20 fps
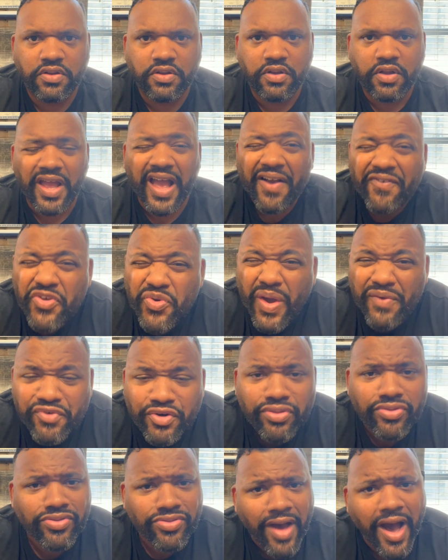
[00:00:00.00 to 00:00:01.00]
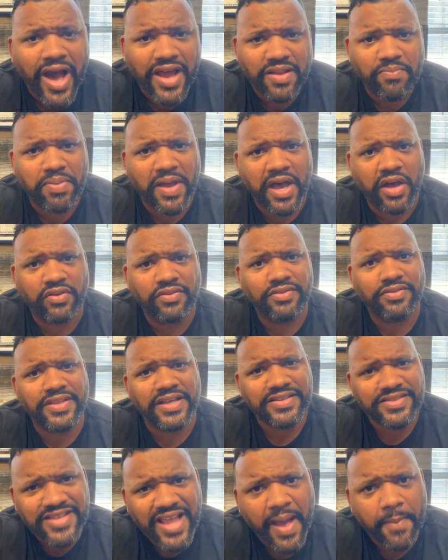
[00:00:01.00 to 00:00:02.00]
Have you ever thought about
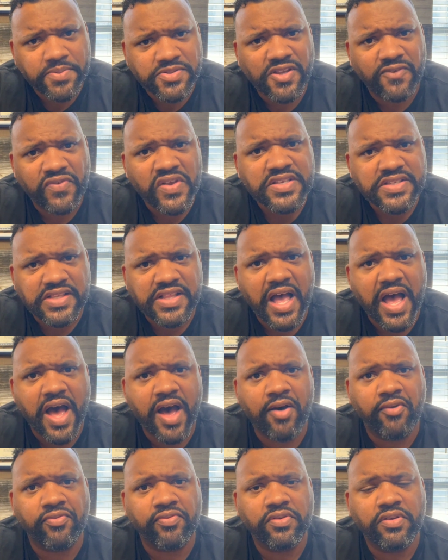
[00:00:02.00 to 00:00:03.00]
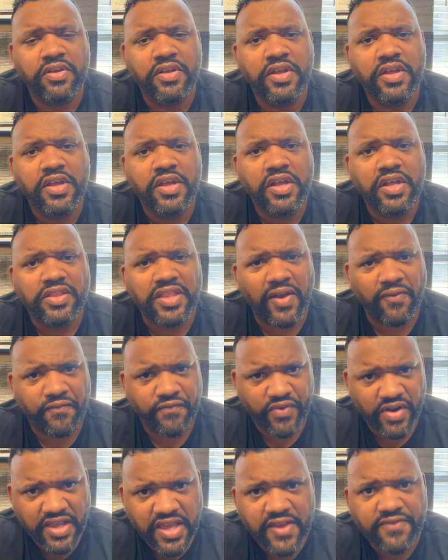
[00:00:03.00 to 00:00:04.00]
the depths of His love that
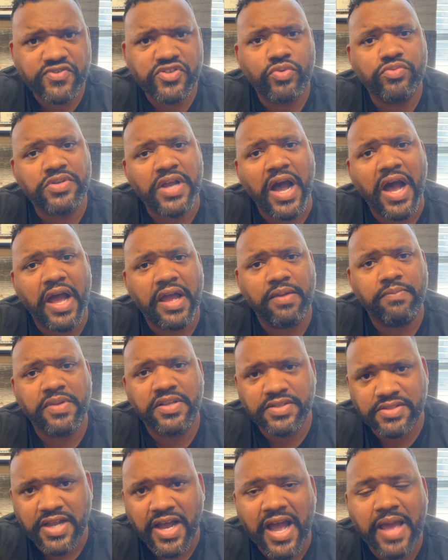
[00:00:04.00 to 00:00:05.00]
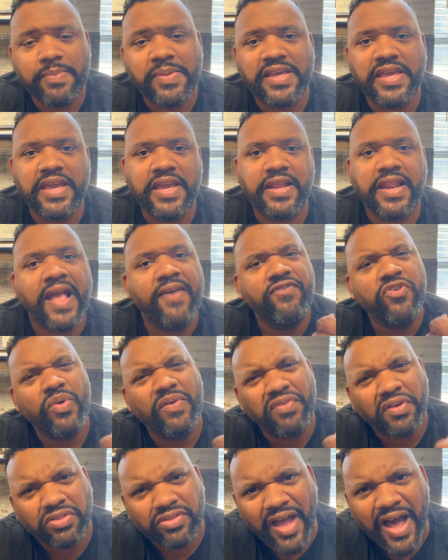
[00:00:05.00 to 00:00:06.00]
forgives you time and time again? Have you
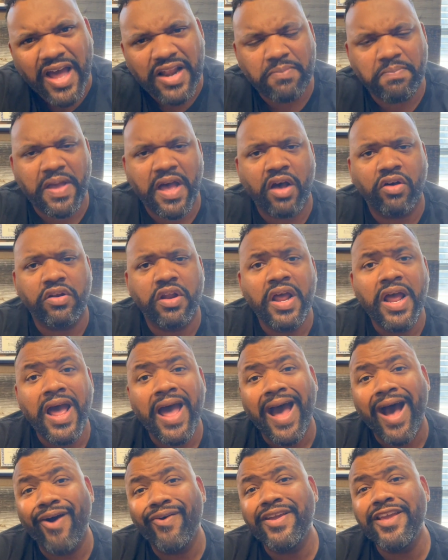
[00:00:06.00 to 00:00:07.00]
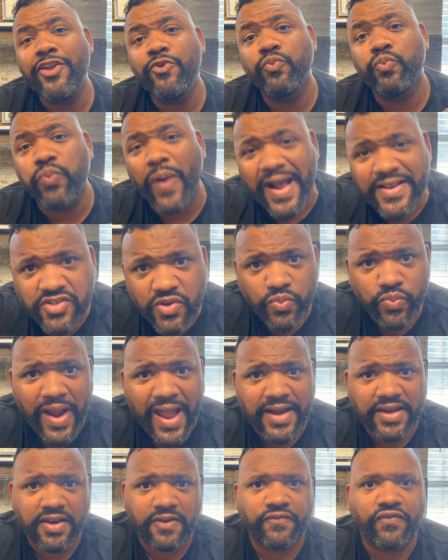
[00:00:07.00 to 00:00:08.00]
ever thought about how He
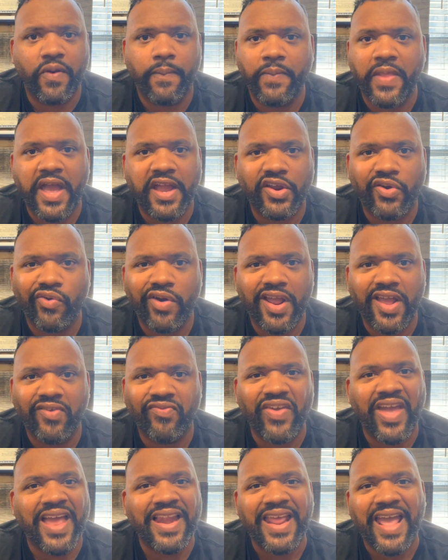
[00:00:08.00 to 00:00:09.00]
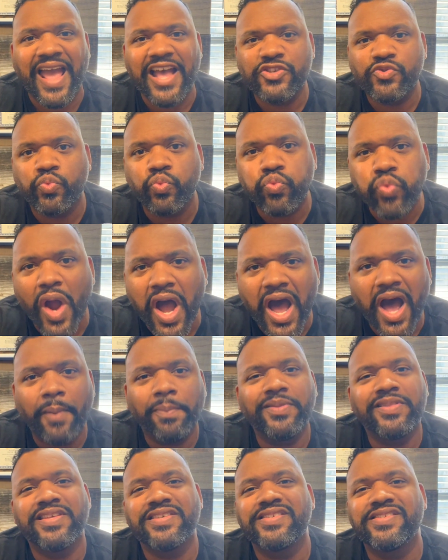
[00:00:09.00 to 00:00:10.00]
resurrected from that grave and has
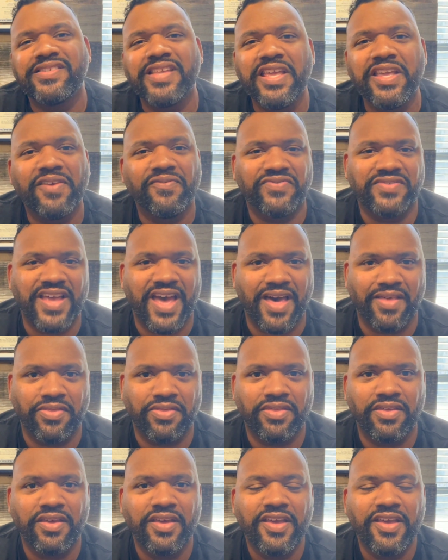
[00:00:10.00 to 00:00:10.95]
robbed the sting of death,